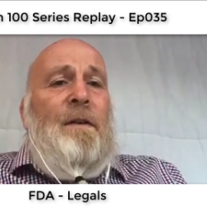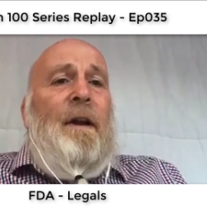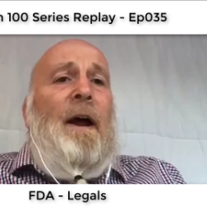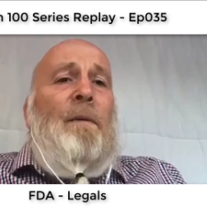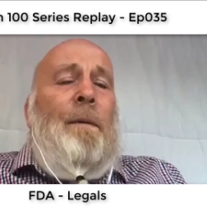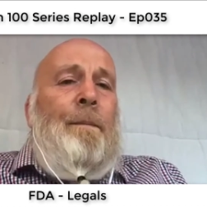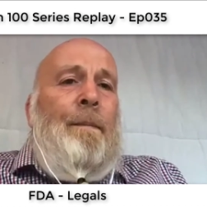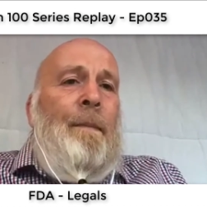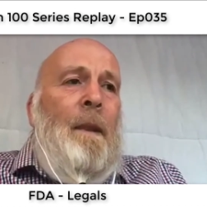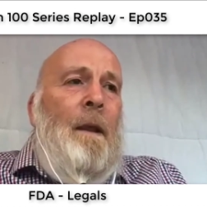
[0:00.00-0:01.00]
Crown,
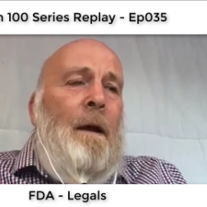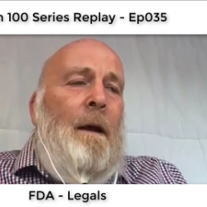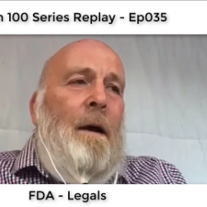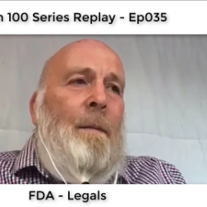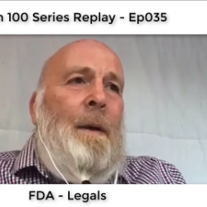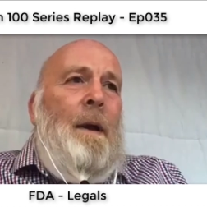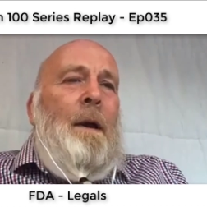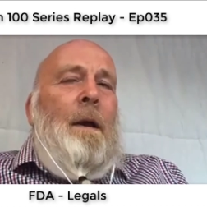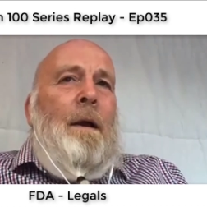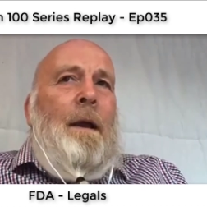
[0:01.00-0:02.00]

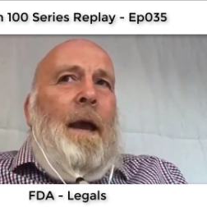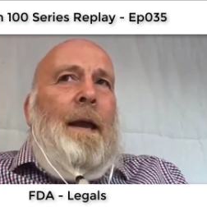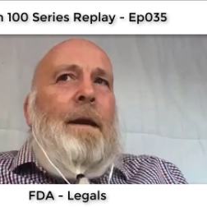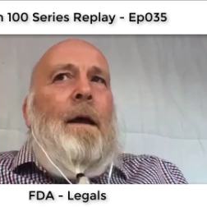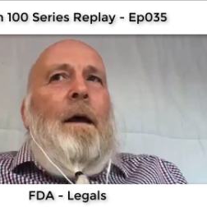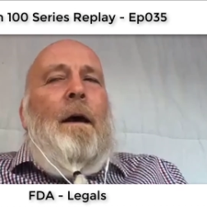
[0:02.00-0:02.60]
wrongly.